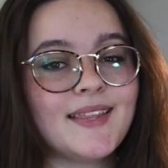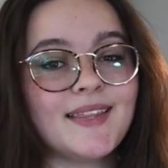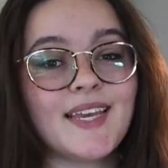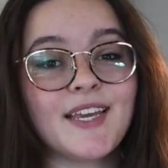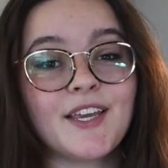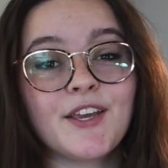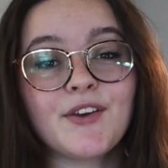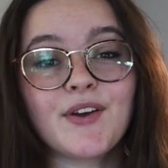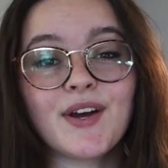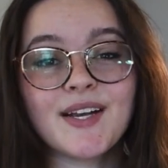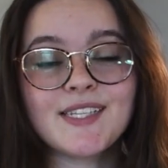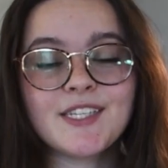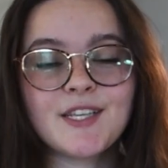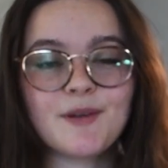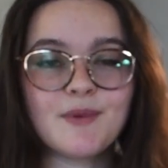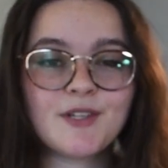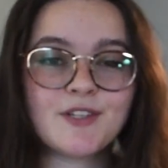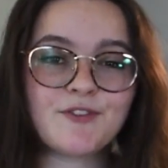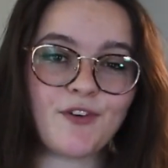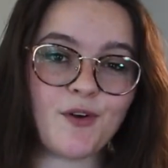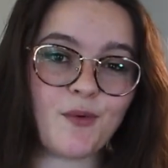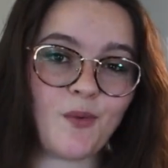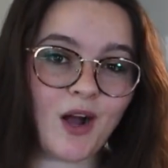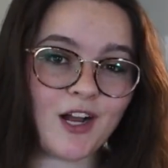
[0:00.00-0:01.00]
Thank you guys so
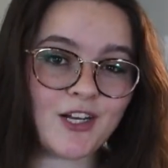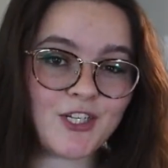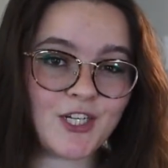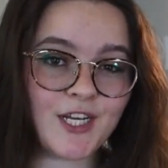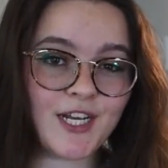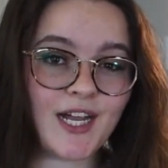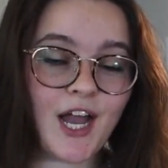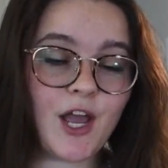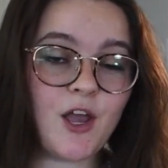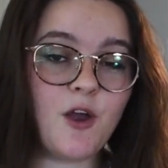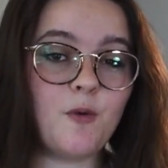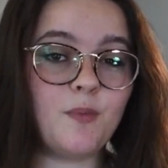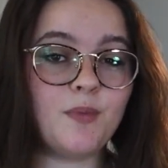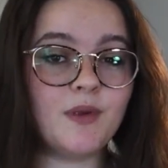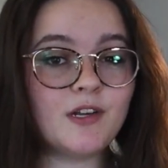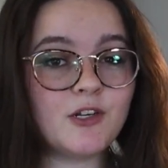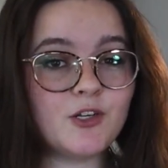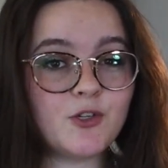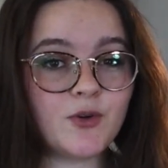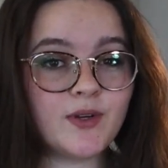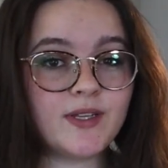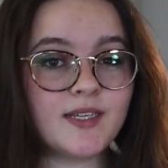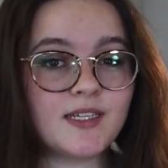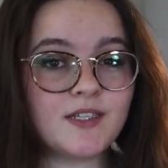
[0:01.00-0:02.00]
much for watching. I hope you
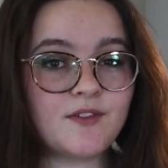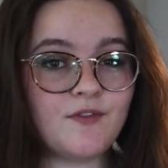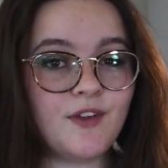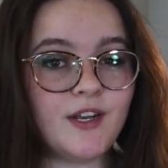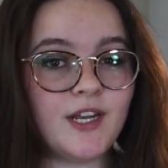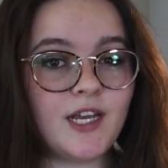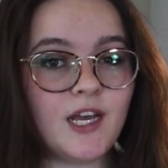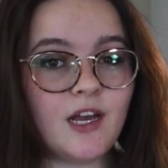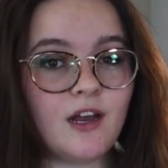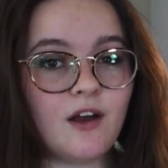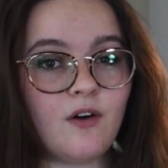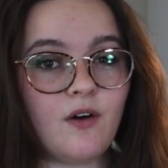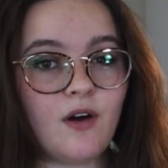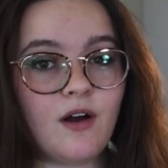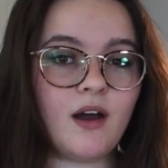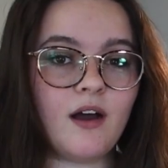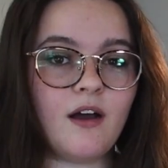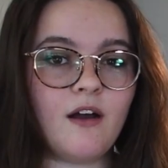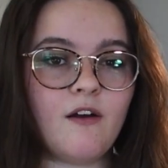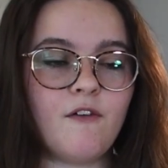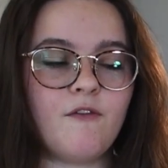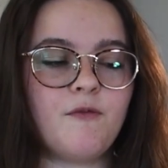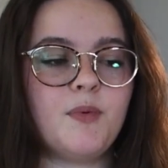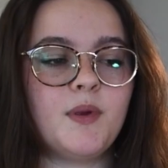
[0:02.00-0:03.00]
enjoyed this video
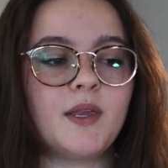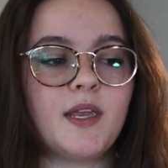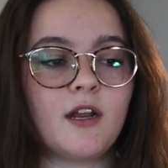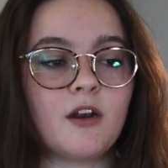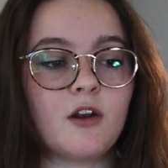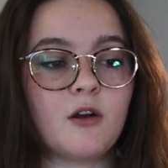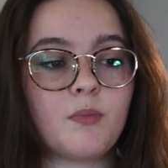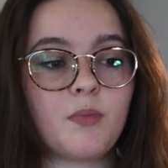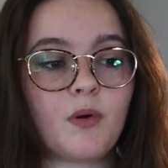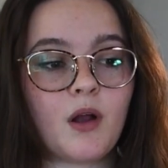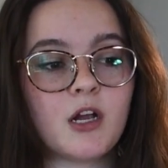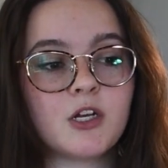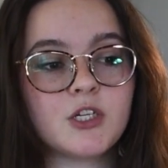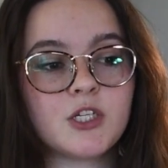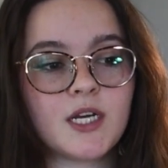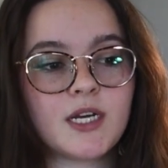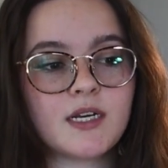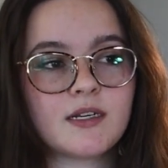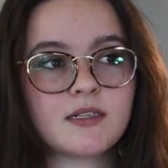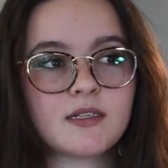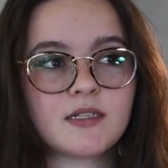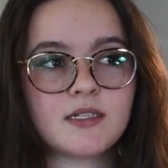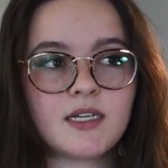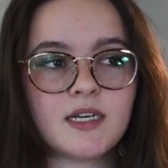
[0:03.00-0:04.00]
of beginner
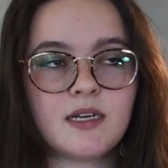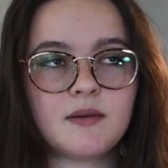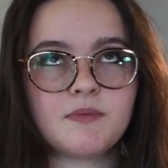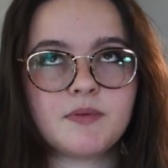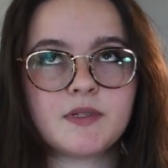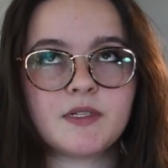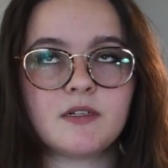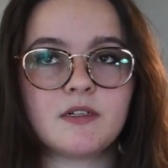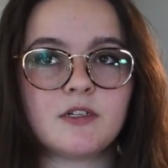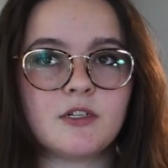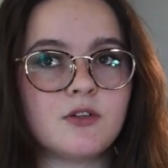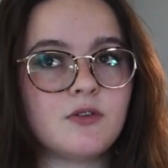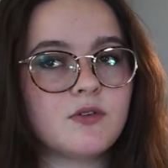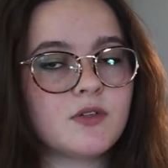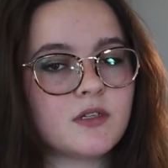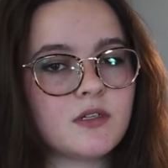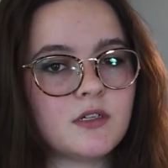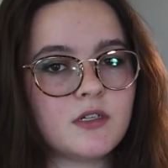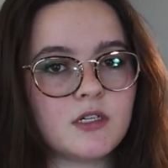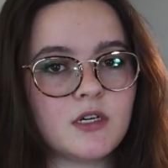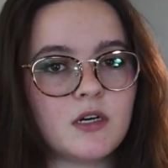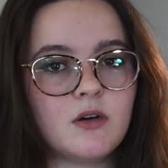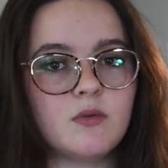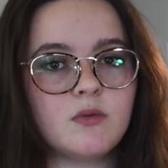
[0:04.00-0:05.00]
projects, tips, do's
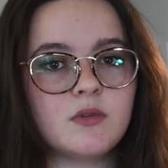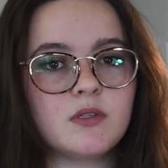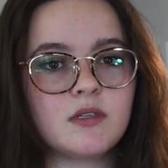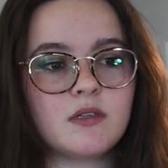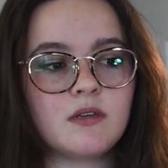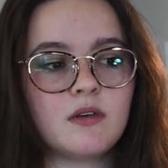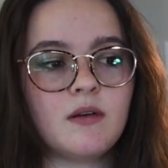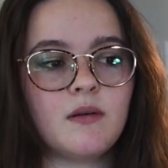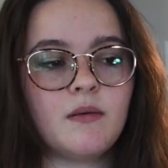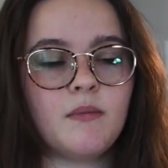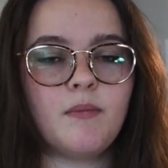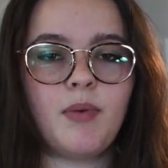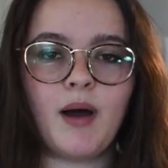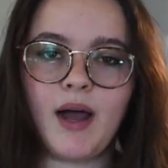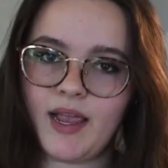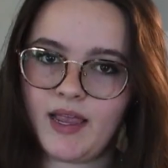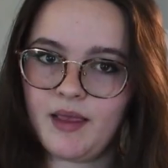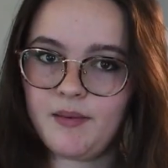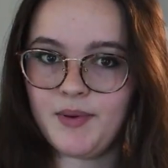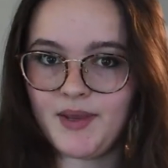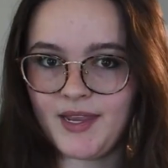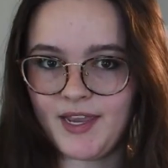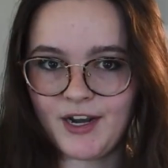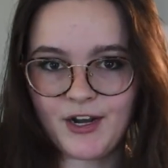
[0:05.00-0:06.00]
and don'ts by
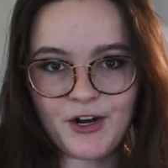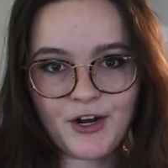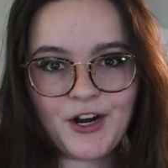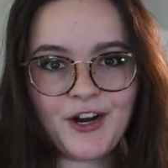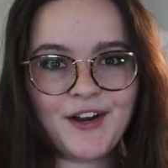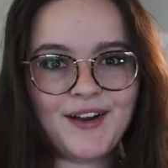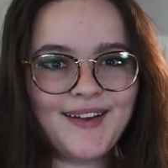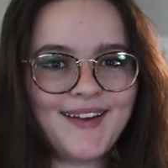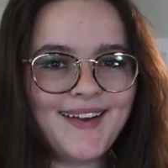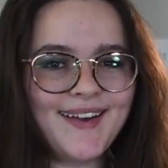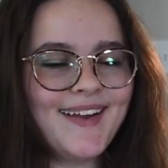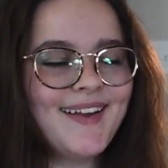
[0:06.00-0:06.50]
a beginner.